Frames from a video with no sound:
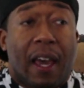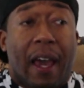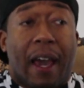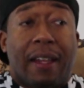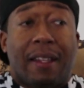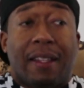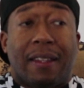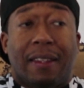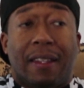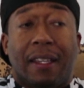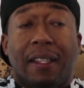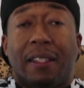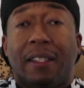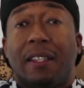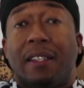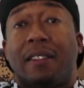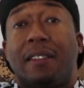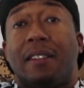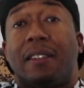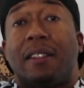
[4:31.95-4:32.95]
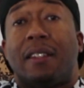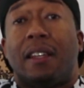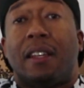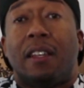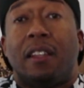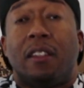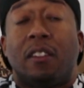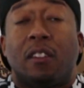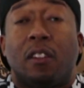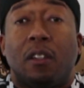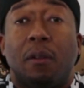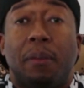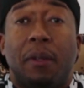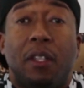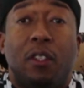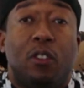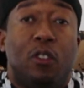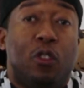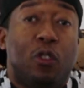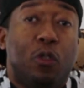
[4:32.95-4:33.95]
and the thickness is going to
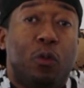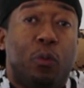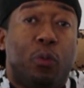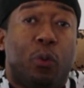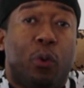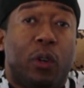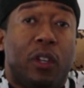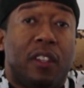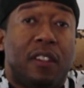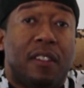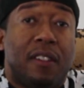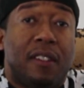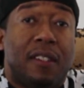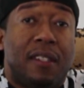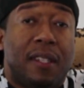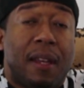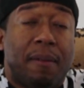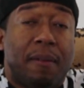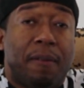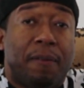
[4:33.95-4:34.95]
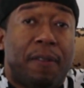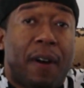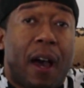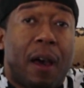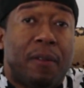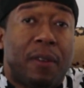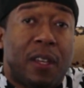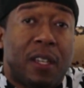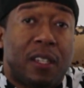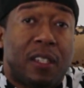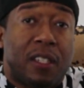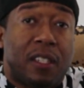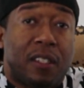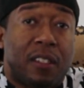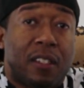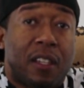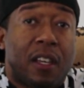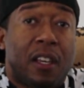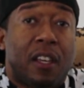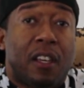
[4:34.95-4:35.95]
be 2.75
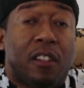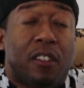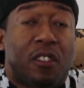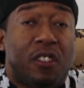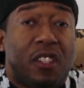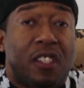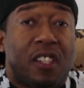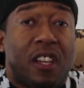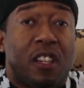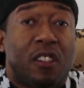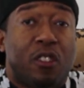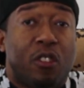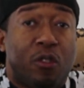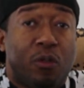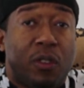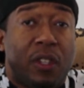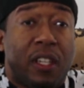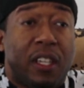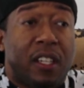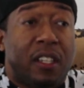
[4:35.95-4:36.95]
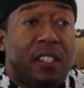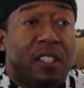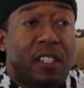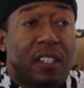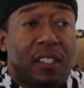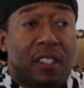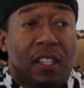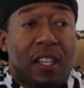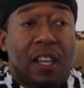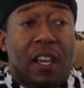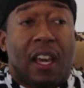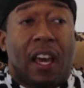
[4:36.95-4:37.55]
inches, so just under 3 inches,